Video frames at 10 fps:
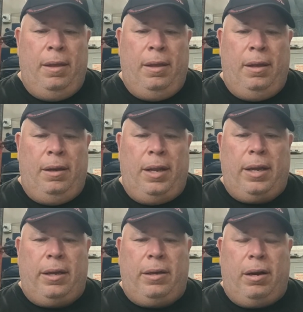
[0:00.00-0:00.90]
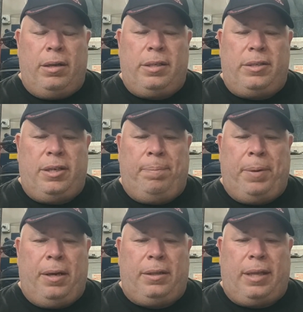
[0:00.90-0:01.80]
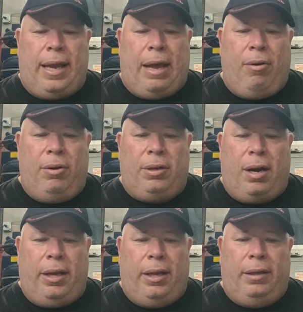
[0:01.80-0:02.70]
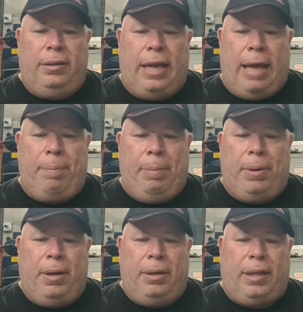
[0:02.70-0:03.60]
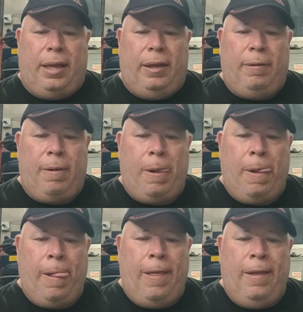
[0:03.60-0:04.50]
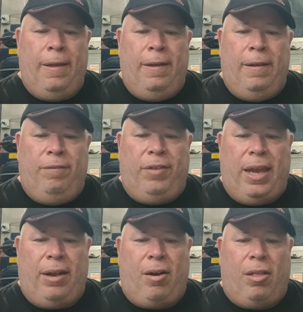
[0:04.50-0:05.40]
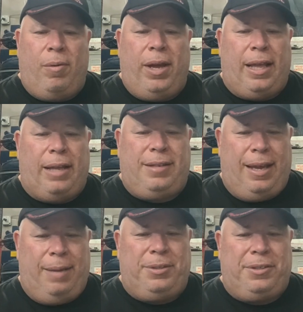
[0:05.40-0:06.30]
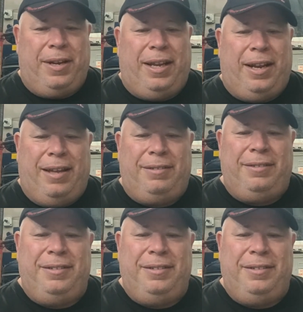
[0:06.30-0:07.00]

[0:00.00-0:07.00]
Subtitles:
Nick Gers, it's your birthday. How old are you? Happy birthday. V8 all the way. That's damn straight, Ed.